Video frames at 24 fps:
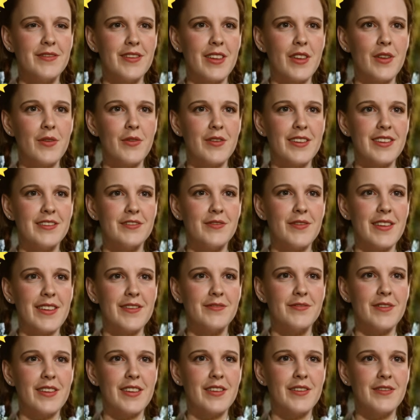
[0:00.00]
Always
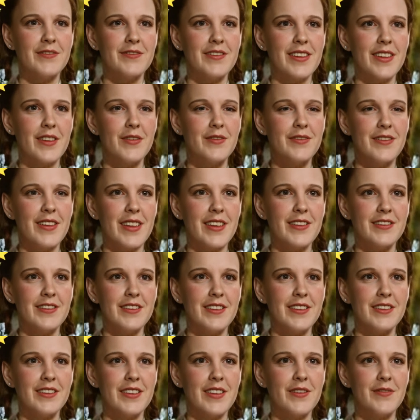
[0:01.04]
remember, your thoughts
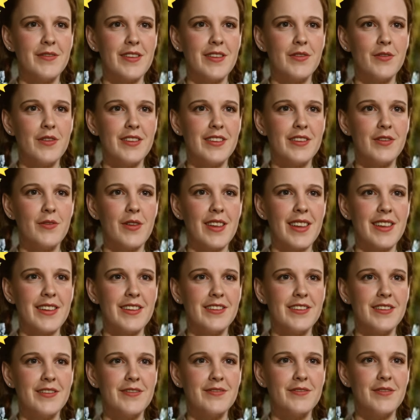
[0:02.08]
determine what you
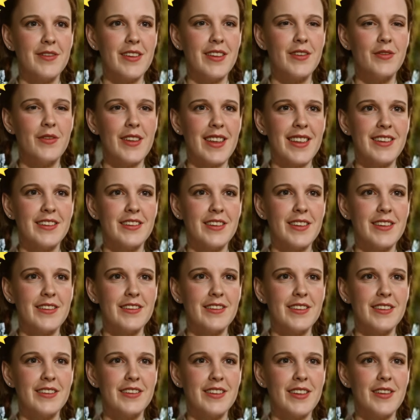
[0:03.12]
want, but your
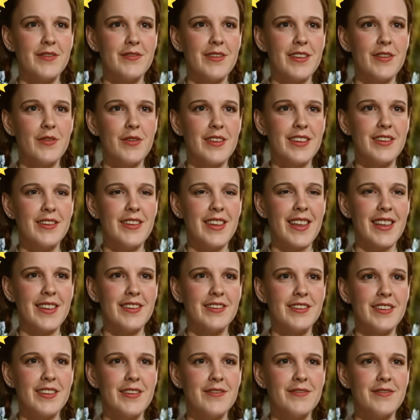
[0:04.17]
actions determine what you
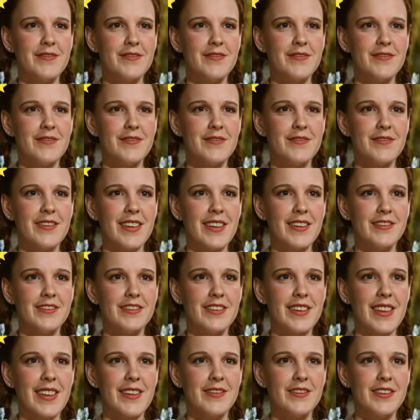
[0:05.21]
get. It's
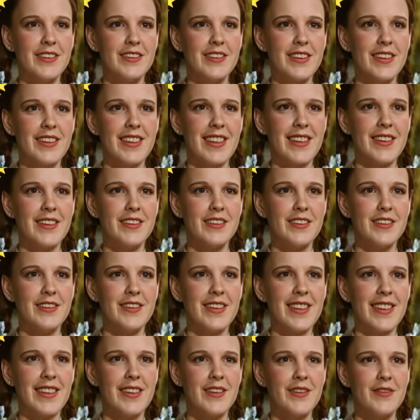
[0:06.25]
time to take
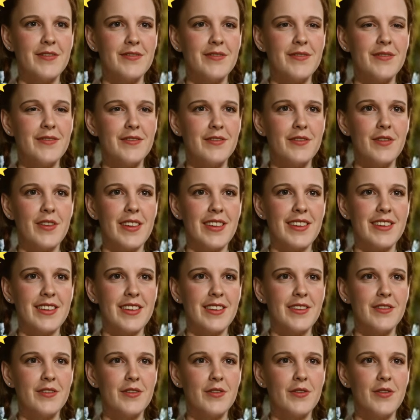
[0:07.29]
action now. For
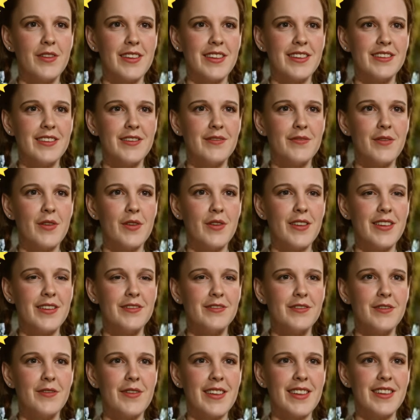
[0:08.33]
any inquiries or more
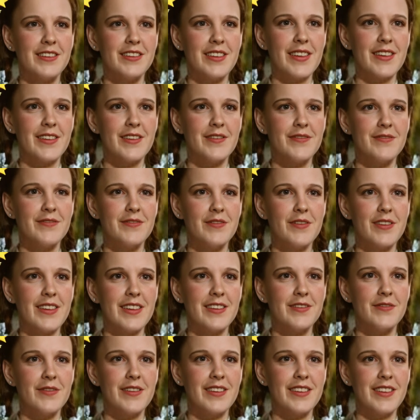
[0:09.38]
information,
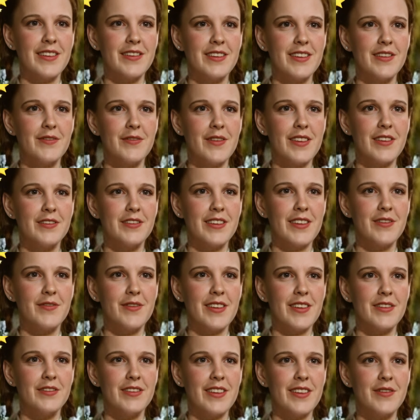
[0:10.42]
Please visit
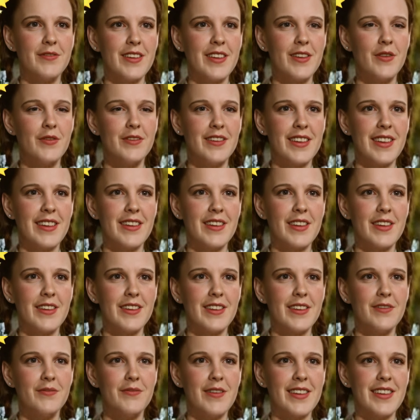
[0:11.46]

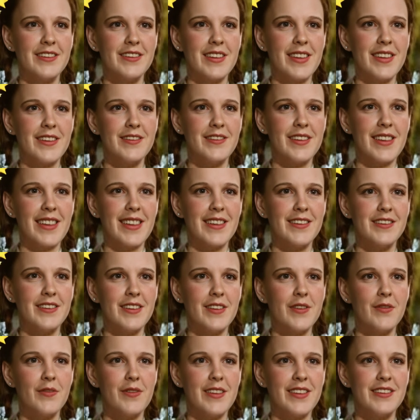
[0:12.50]
www.allyourmoney.net
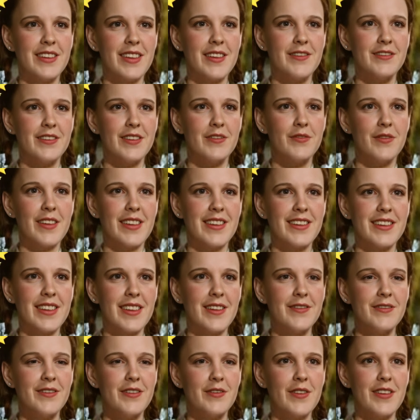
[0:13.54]
or reach out to Rick
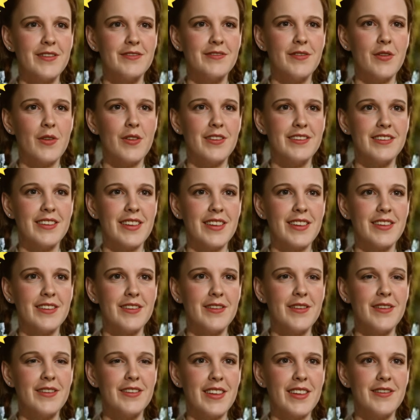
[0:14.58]
at
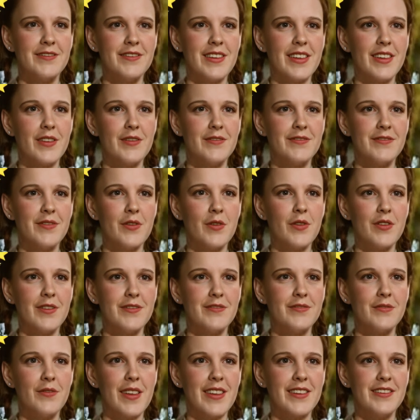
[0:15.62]

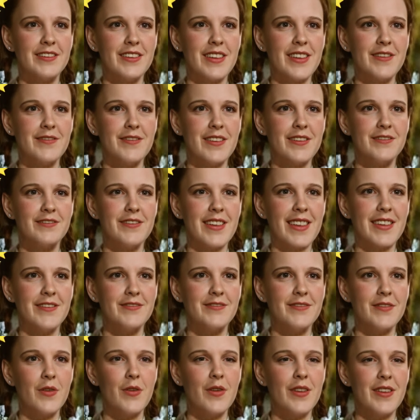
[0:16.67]

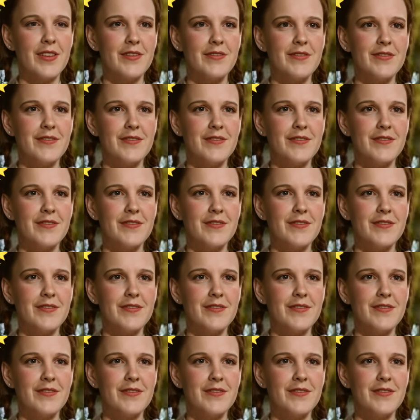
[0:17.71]
346-704-1754.